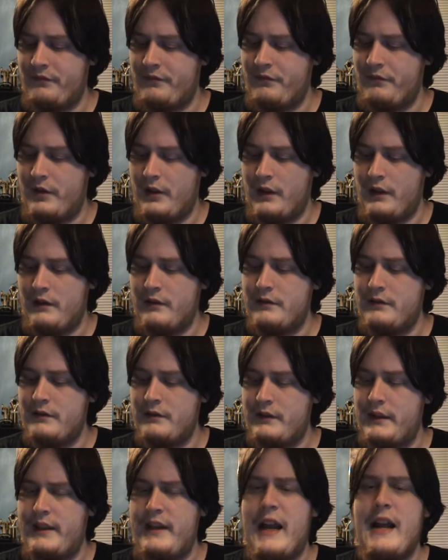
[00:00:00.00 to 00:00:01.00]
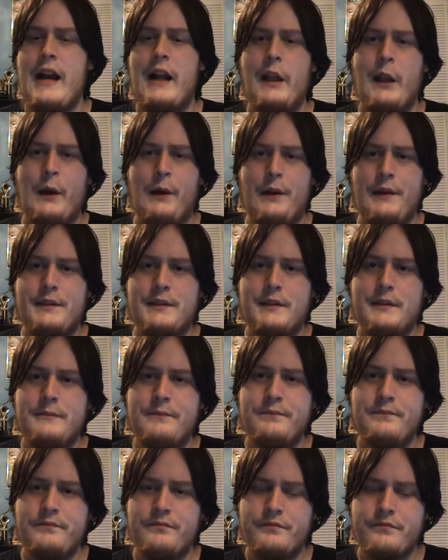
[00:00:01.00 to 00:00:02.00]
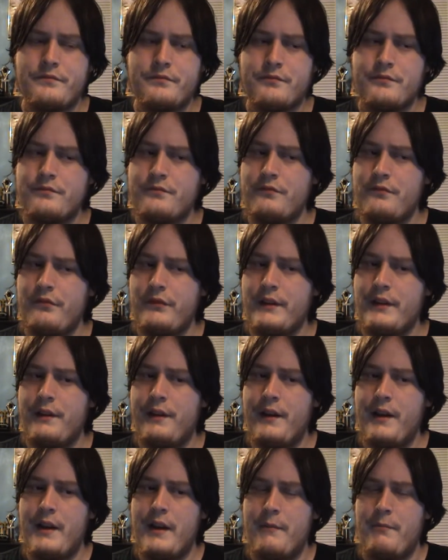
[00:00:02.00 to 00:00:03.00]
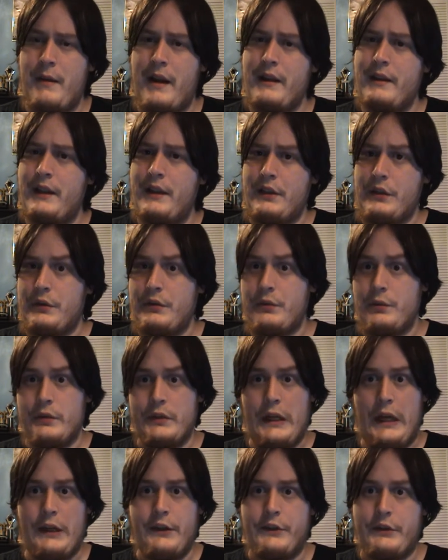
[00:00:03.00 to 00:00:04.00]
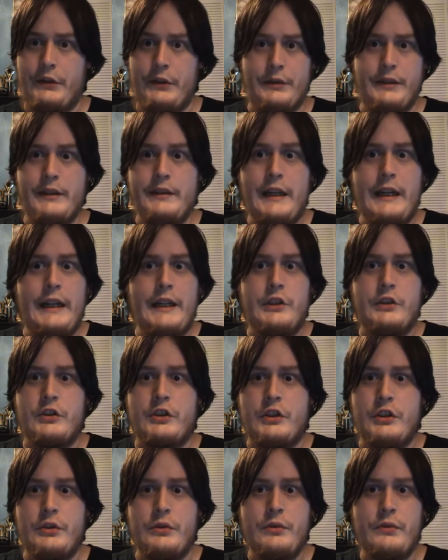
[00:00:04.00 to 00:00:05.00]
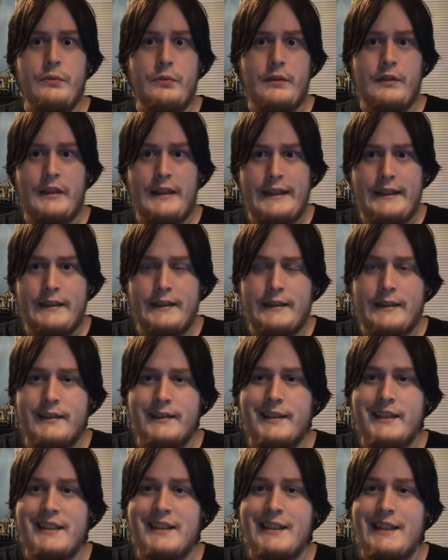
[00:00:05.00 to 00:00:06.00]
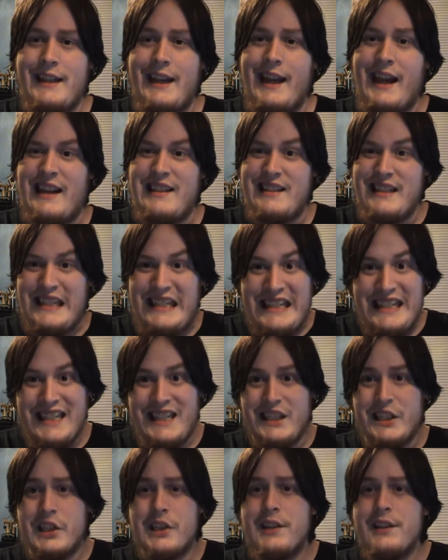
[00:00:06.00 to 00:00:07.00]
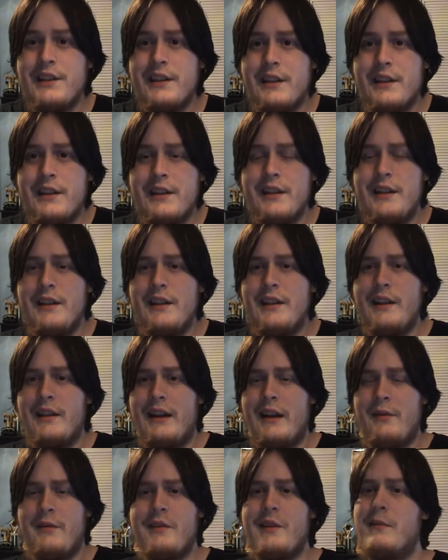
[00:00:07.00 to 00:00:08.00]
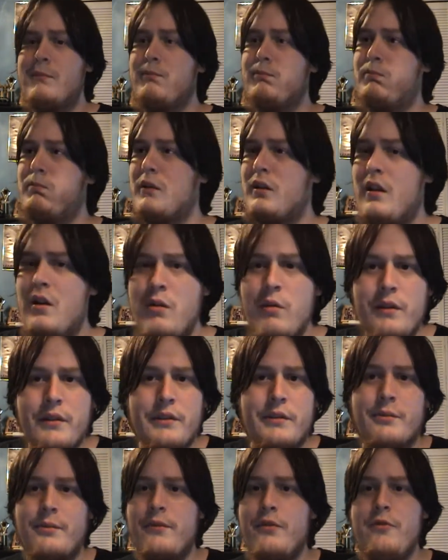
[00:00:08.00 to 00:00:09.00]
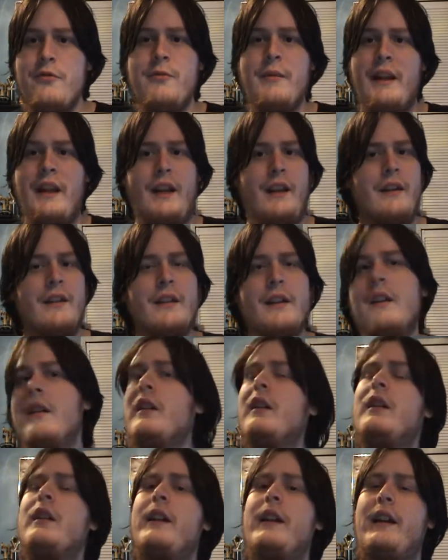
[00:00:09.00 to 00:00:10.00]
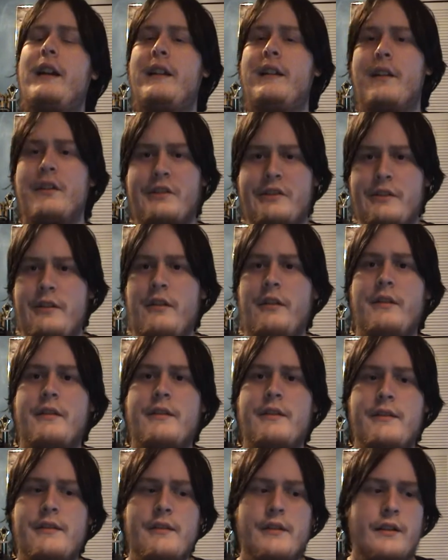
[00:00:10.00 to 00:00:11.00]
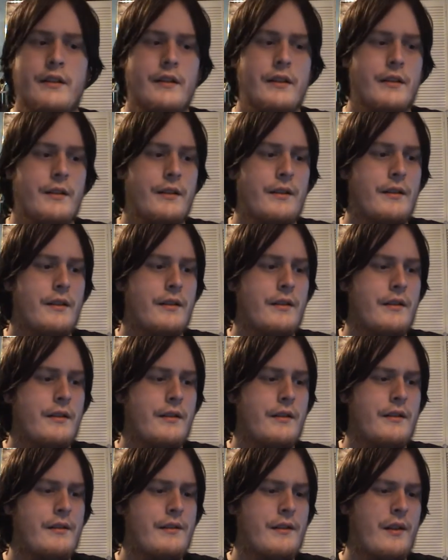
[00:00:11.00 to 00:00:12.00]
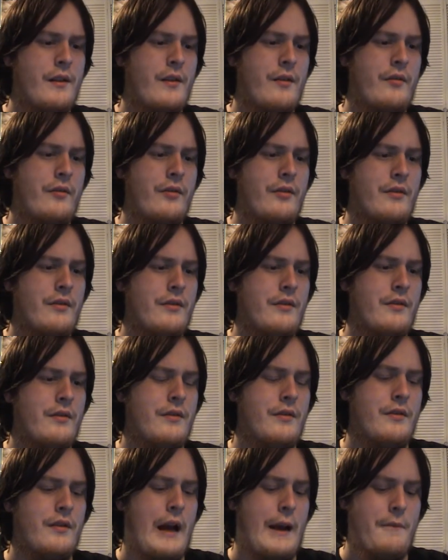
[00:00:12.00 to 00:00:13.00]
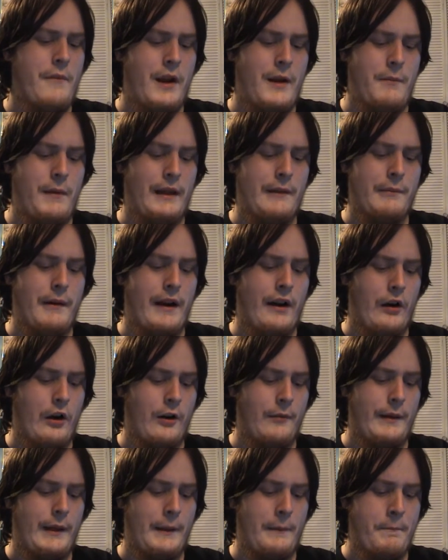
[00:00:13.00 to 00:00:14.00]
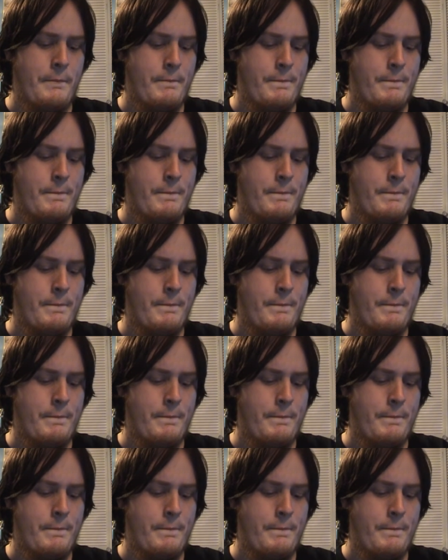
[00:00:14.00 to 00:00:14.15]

Well, today I lost. Mainly due to his HQs. His HQs were like 6 attacks each. They were just blowing through me in assaults. So I might make my army